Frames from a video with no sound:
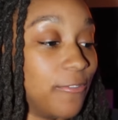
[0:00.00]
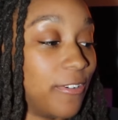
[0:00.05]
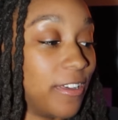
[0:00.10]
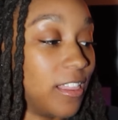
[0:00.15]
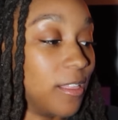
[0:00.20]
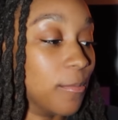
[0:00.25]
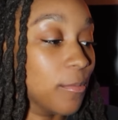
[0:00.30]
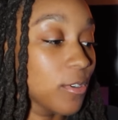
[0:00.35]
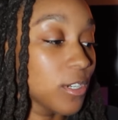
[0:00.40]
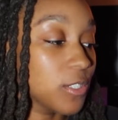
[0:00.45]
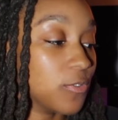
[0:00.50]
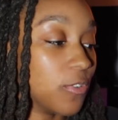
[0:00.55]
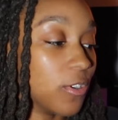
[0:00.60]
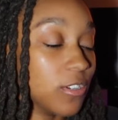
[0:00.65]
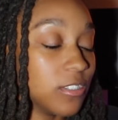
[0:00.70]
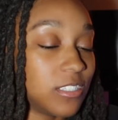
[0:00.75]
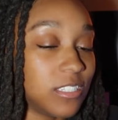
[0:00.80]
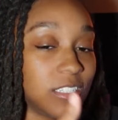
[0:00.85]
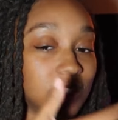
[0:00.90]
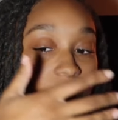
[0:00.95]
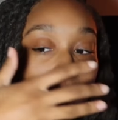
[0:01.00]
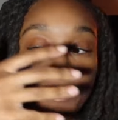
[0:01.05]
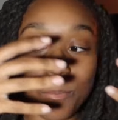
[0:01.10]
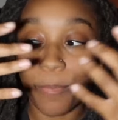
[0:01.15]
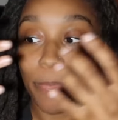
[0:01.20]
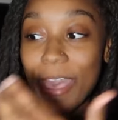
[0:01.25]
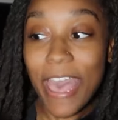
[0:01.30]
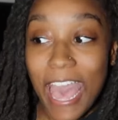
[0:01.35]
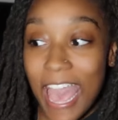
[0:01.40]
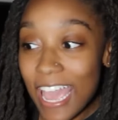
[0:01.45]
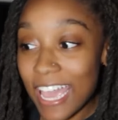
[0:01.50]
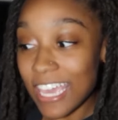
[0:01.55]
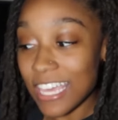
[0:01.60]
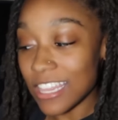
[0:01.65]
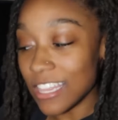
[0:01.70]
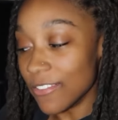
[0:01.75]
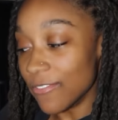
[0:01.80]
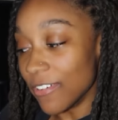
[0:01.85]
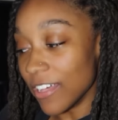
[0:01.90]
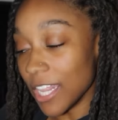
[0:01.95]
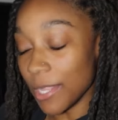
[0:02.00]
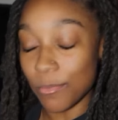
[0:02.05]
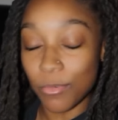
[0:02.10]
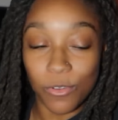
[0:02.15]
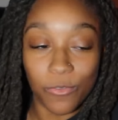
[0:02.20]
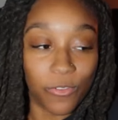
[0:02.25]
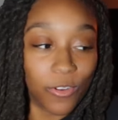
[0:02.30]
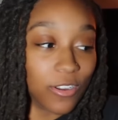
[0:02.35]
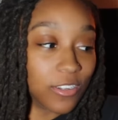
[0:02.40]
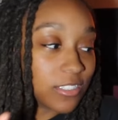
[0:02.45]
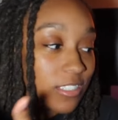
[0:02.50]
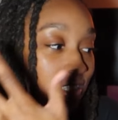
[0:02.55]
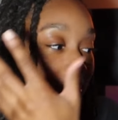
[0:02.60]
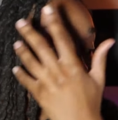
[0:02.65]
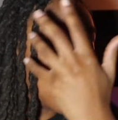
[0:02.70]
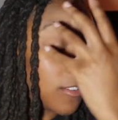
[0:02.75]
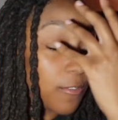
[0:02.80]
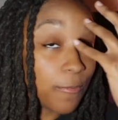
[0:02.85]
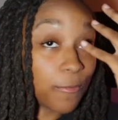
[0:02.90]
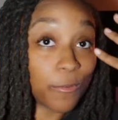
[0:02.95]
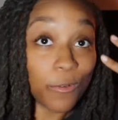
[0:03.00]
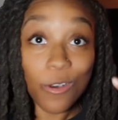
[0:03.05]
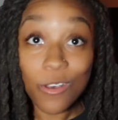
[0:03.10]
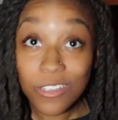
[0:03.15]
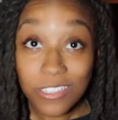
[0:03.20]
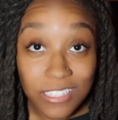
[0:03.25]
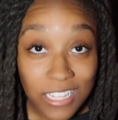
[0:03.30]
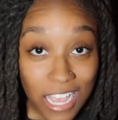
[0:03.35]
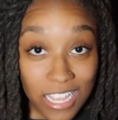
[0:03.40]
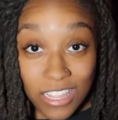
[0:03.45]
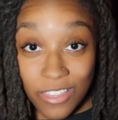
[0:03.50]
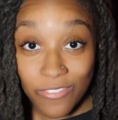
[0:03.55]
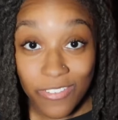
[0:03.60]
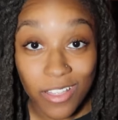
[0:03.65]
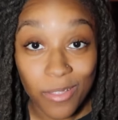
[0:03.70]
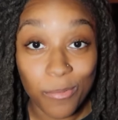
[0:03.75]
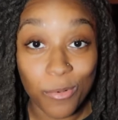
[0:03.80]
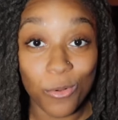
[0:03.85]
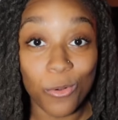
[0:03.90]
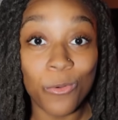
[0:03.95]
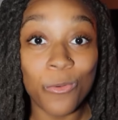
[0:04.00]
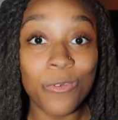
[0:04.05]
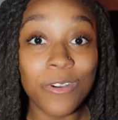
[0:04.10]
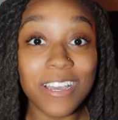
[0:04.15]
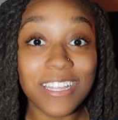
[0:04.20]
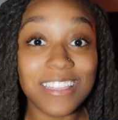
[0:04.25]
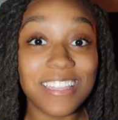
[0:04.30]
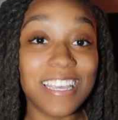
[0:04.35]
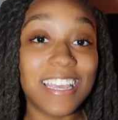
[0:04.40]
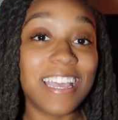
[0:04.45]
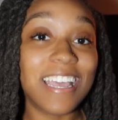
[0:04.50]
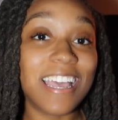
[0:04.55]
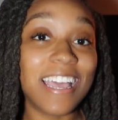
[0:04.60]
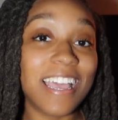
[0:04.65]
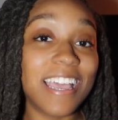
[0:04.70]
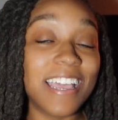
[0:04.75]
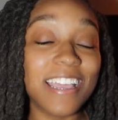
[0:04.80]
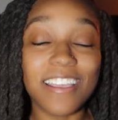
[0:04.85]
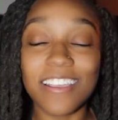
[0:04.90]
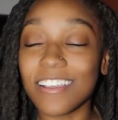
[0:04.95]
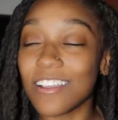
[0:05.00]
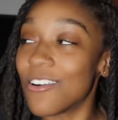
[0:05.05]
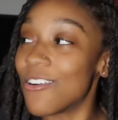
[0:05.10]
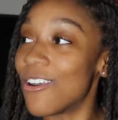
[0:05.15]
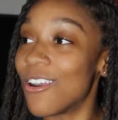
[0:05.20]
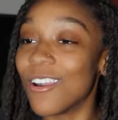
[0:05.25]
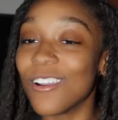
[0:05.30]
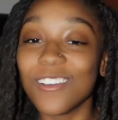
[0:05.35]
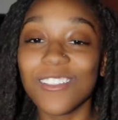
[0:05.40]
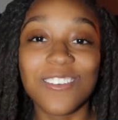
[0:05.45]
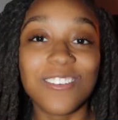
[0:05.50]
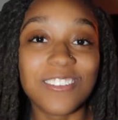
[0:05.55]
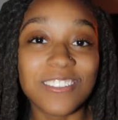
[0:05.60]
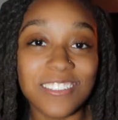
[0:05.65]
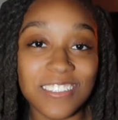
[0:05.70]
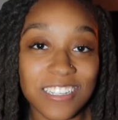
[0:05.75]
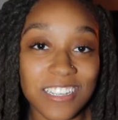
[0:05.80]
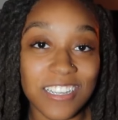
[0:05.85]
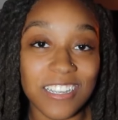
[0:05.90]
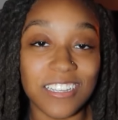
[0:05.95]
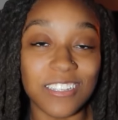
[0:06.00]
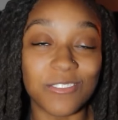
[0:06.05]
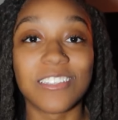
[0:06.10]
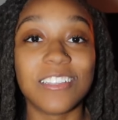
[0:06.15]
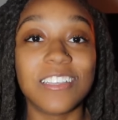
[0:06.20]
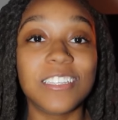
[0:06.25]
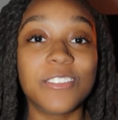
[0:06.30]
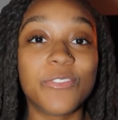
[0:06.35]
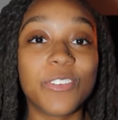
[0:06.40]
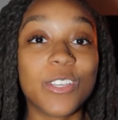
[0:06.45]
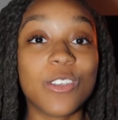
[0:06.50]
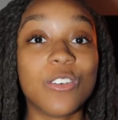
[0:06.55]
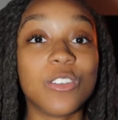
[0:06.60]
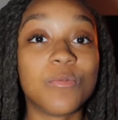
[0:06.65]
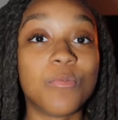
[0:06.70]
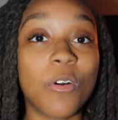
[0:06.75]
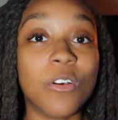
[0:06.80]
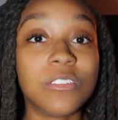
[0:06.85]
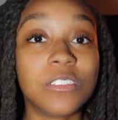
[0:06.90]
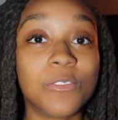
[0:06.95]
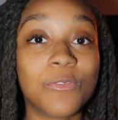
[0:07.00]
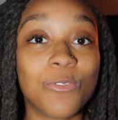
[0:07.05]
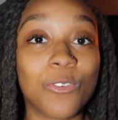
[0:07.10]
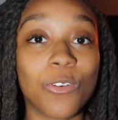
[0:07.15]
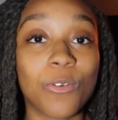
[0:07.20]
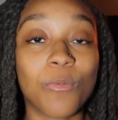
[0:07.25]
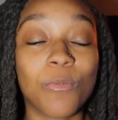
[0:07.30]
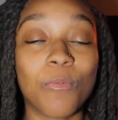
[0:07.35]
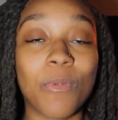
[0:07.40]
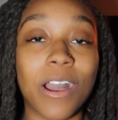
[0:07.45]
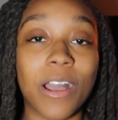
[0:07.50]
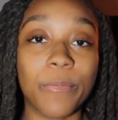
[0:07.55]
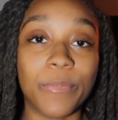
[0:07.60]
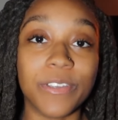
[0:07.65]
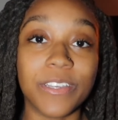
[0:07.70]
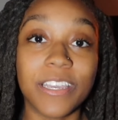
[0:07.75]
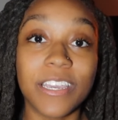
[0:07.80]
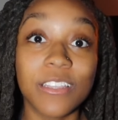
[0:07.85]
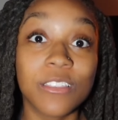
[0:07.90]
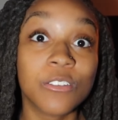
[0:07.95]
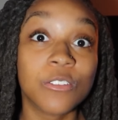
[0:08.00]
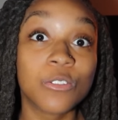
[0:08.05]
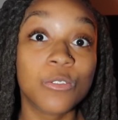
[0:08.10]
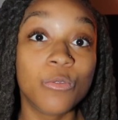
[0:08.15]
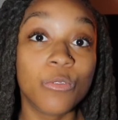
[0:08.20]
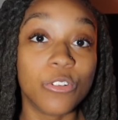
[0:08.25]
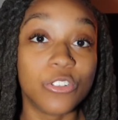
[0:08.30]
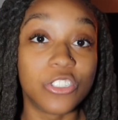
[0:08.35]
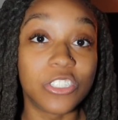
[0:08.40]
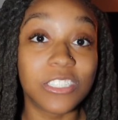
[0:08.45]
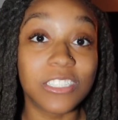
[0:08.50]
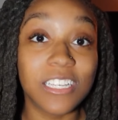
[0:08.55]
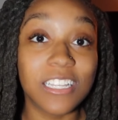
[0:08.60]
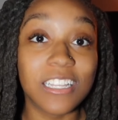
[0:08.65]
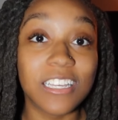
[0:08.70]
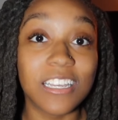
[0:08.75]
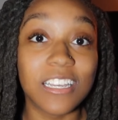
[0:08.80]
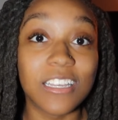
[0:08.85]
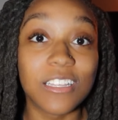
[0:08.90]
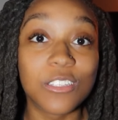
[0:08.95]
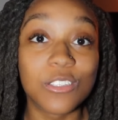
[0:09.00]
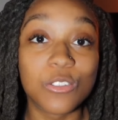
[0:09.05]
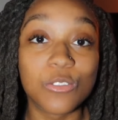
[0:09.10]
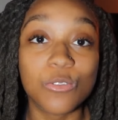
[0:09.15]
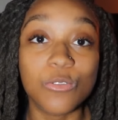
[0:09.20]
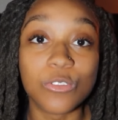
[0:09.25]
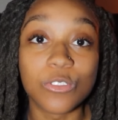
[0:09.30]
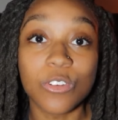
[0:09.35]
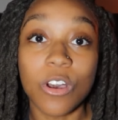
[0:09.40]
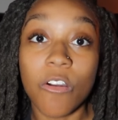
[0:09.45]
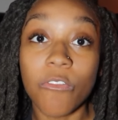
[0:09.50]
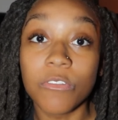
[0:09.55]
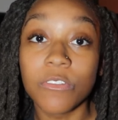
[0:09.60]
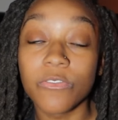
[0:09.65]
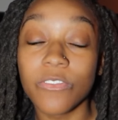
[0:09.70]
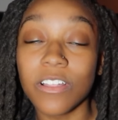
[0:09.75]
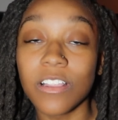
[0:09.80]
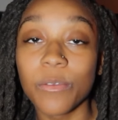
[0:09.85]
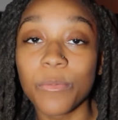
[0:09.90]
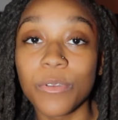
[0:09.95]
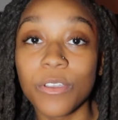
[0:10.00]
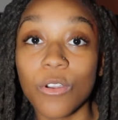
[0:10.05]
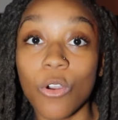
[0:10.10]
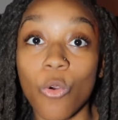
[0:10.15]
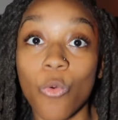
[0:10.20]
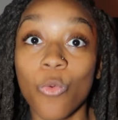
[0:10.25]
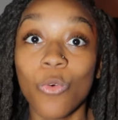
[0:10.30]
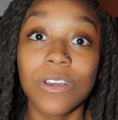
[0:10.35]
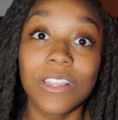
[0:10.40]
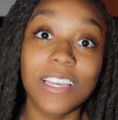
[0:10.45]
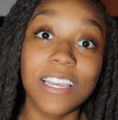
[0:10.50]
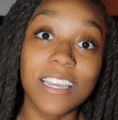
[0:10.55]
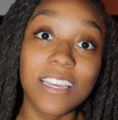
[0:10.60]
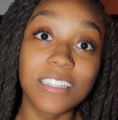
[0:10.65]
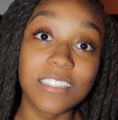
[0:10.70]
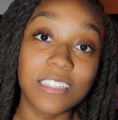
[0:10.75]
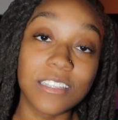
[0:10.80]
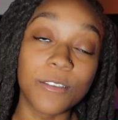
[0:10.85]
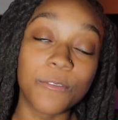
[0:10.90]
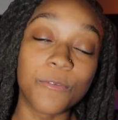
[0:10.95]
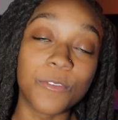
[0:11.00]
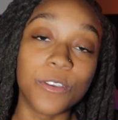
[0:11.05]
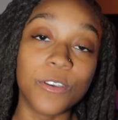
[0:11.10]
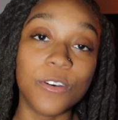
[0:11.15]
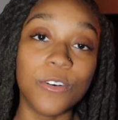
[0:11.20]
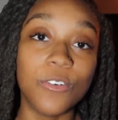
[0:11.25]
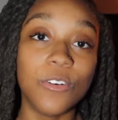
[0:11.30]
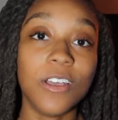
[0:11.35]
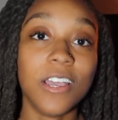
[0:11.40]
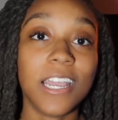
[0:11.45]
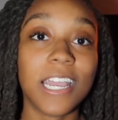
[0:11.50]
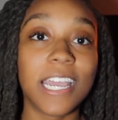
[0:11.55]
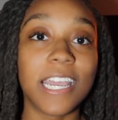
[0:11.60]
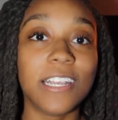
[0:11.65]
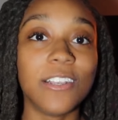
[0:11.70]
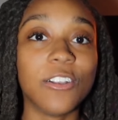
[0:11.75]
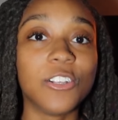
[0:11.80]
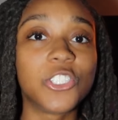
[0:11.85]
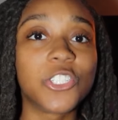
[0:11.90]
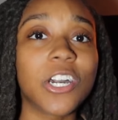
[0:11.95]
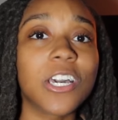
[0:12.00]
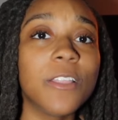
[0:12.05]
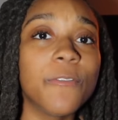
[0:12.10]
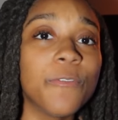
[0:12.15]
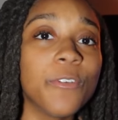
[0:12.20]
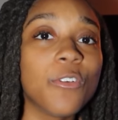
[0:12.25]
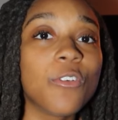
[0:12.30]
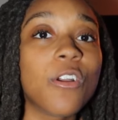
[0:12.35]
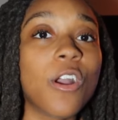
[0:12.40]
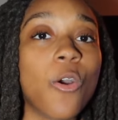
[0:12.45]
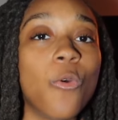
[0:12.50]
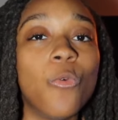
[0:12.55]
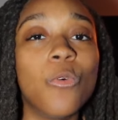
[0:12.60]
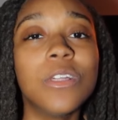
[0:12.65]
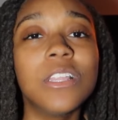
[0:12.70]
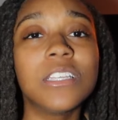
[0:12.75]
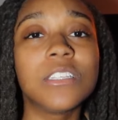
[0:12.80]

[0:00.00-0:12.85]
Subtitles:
developers versus a back-end developer versus a full-stack developer. What the heck are those things? So this video is mostly for my beginners who are just getting into software developing or want to get into the field, and you're trying to figure out what